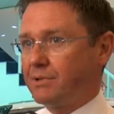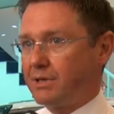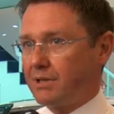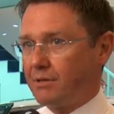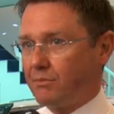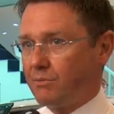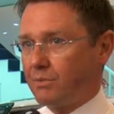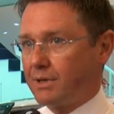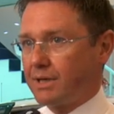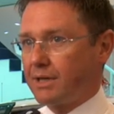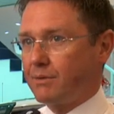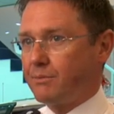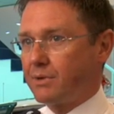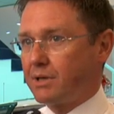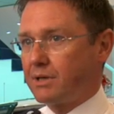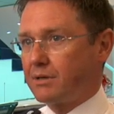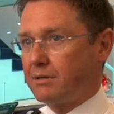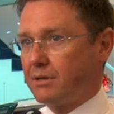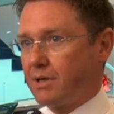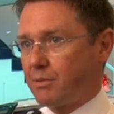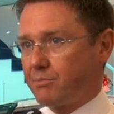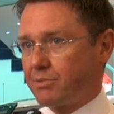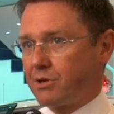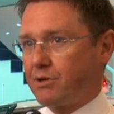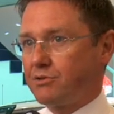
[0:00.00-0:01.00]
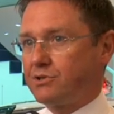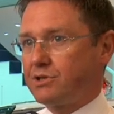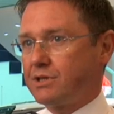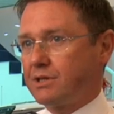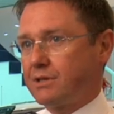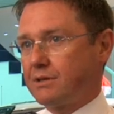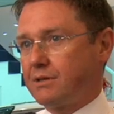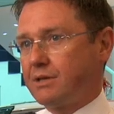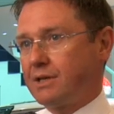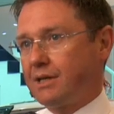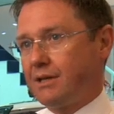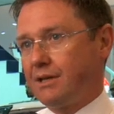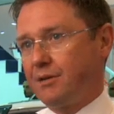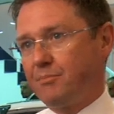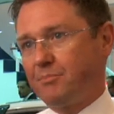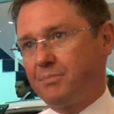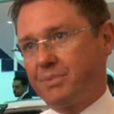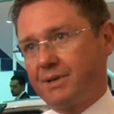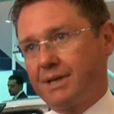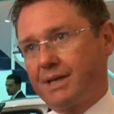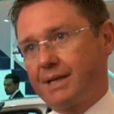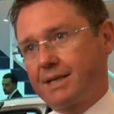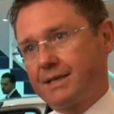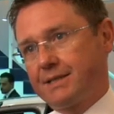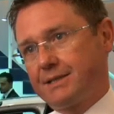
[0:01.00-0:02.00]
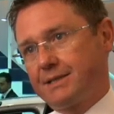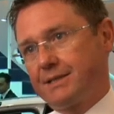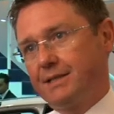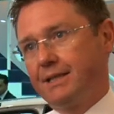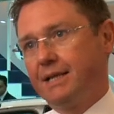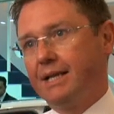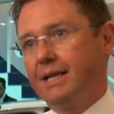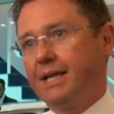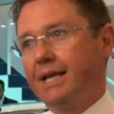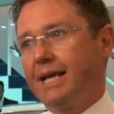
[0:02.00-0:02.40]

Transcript: by the way we're approaching the Olympics.